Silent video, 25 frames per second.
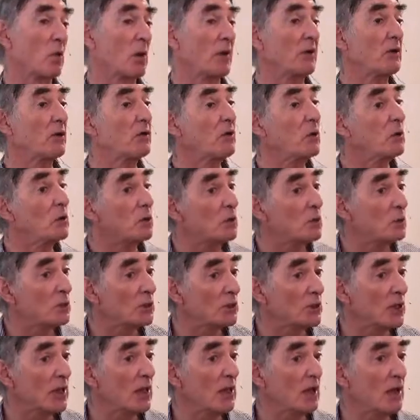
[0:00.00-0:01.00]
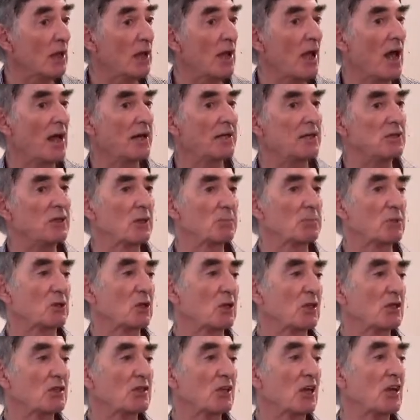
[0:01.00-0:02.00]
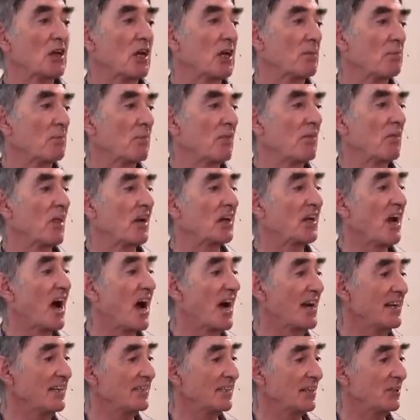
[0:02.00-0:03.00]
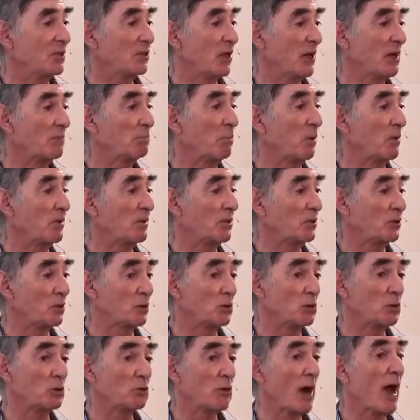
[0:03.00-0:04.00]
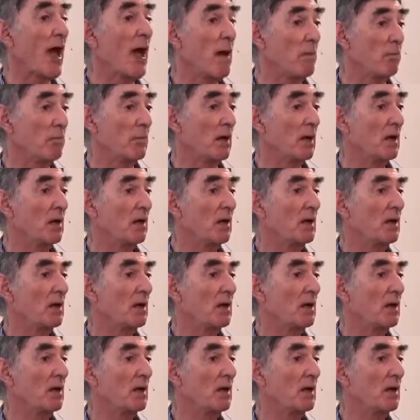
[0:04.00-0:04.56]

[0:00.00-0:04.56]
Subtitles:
When you use an Egyptian term, the kite, a 10.2 gram